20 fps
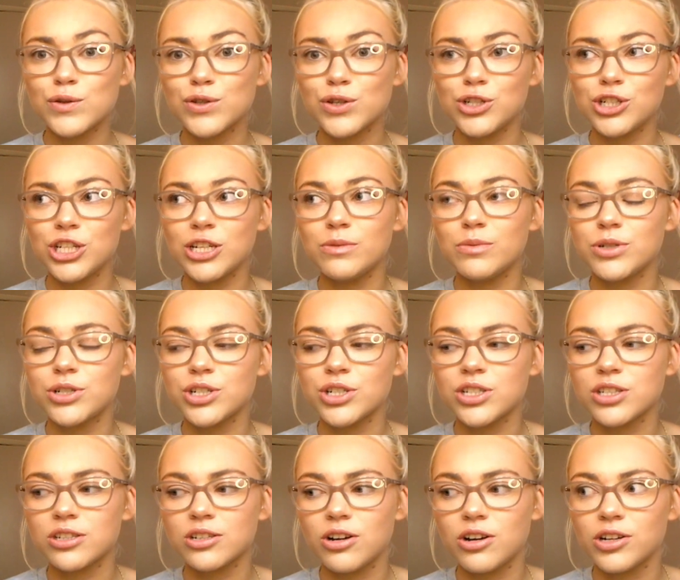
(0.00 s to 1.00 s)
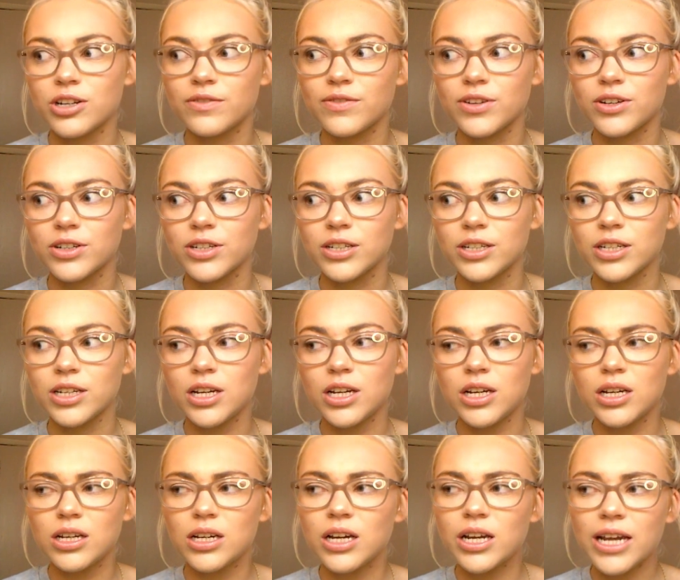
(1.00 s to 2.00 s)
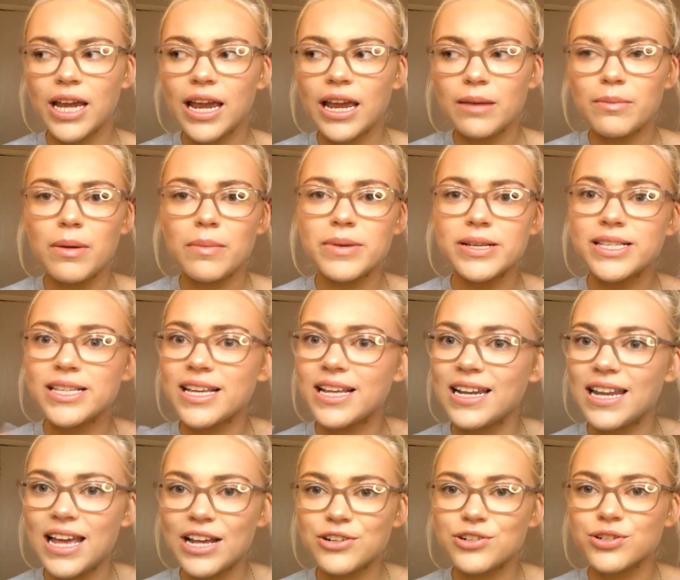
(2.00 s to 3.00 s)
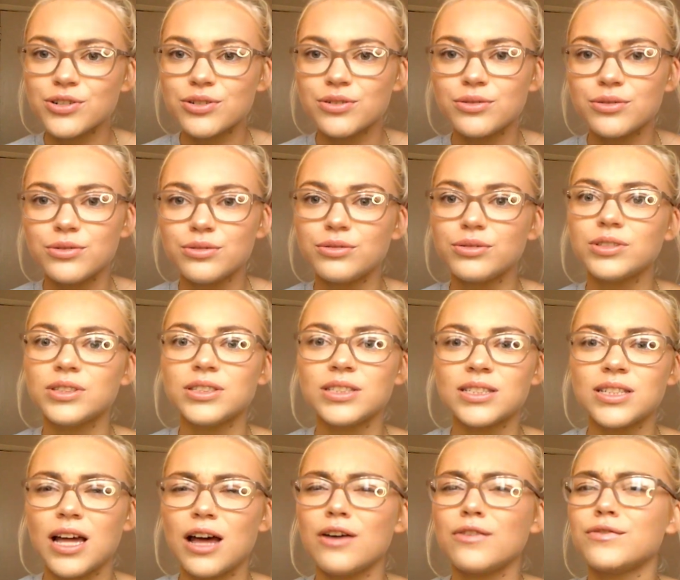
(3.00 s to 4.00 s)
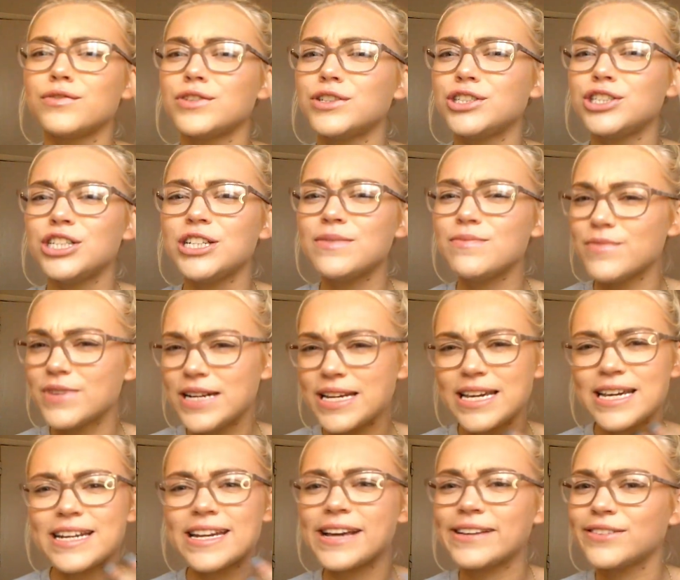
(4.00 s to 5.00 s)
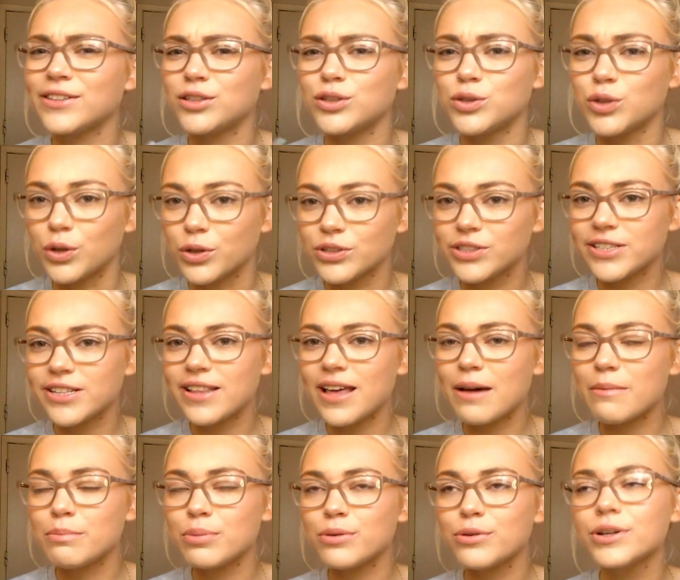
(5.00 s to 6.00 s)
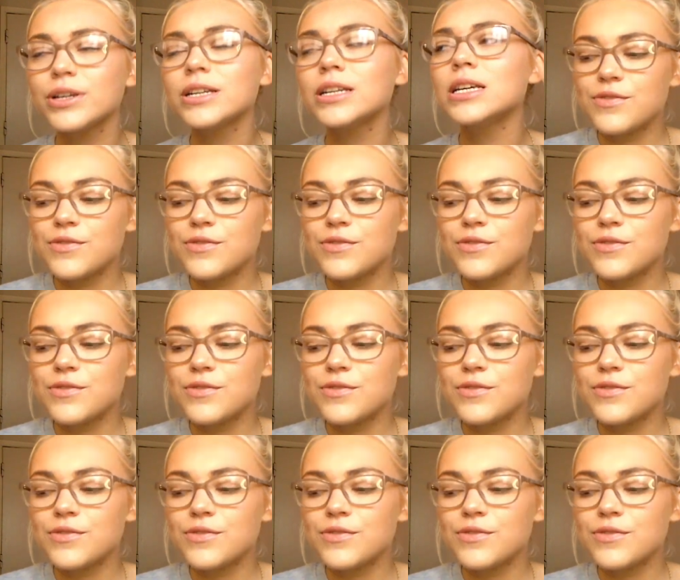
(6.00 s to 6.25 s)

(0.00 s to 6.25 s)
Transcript: So she was just kind of like, okay, maybe it's the electrical stuff, and she didn't really connect the dots at that point.